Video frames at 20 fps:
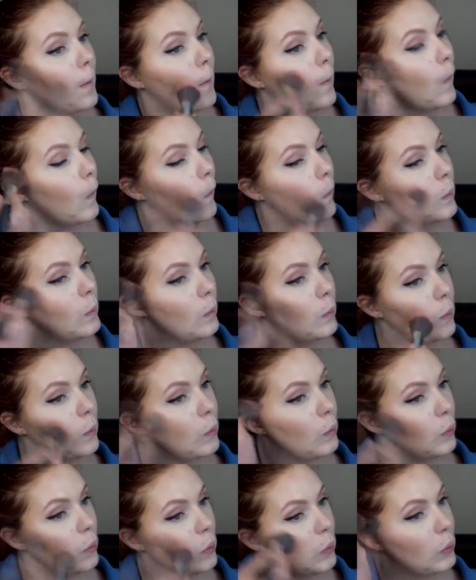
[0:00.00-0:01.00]

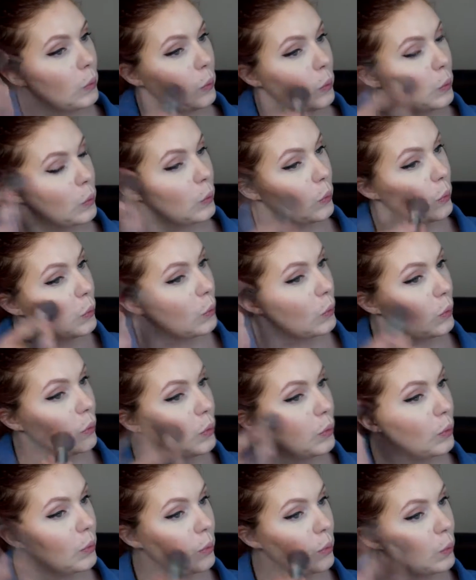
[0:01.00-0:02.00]

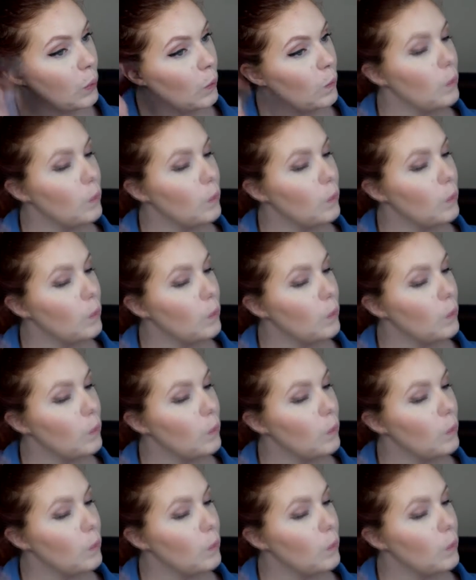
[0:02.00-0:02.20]
(silence)